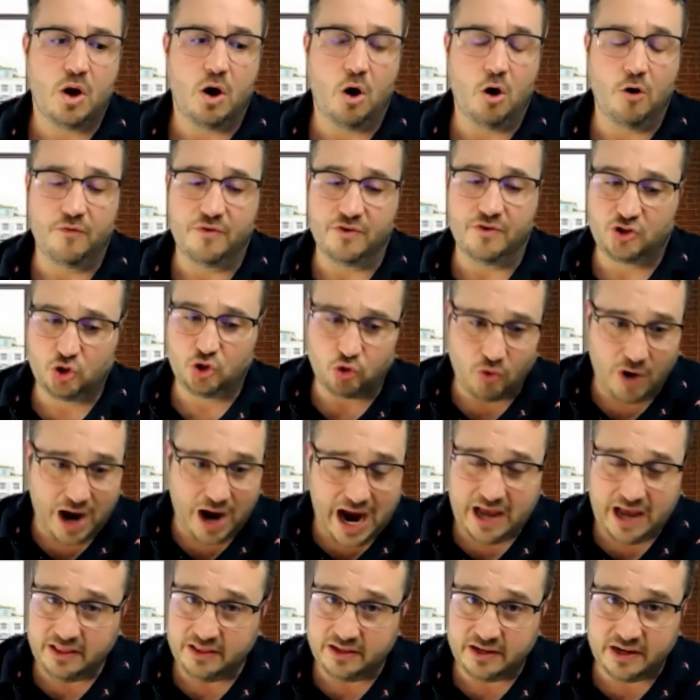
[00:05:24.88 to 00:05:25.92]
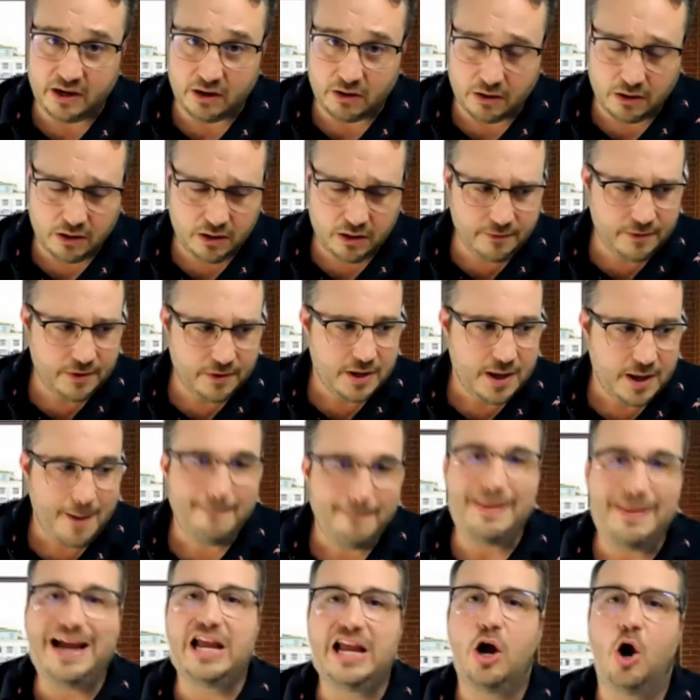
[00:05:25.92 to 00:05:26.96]
over trial and error
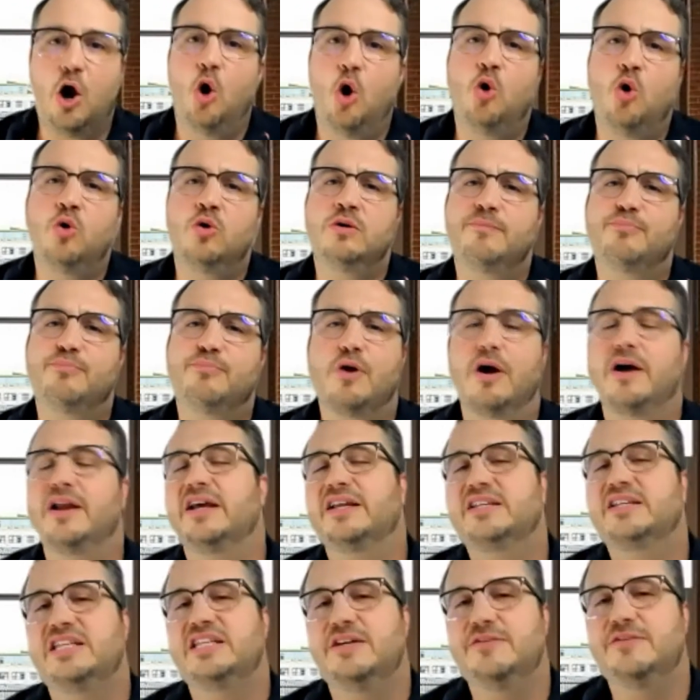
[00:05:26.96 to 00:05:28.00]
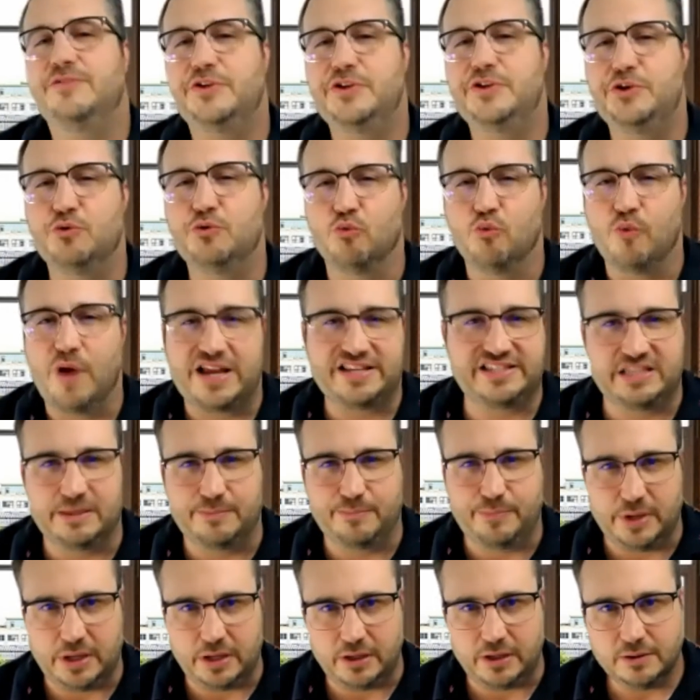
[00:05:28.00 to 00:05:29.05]
my own productivity
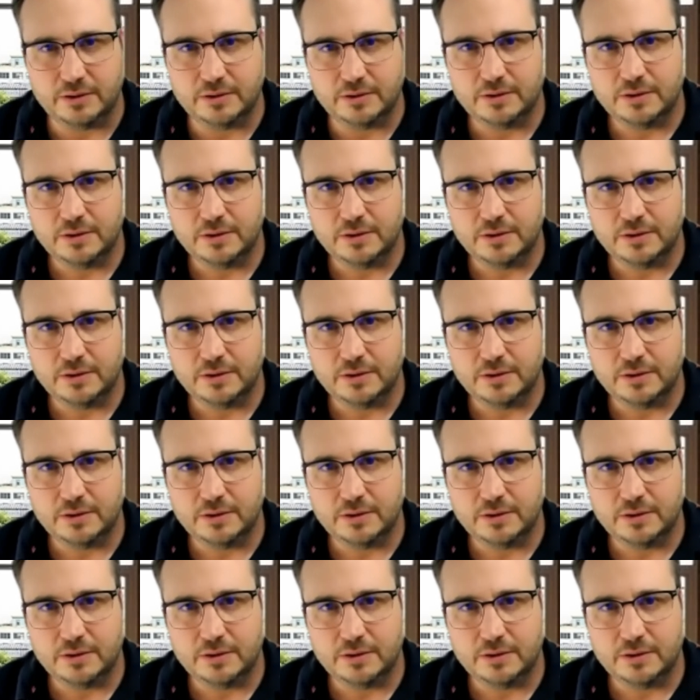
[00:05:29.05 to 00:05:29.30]
recipe,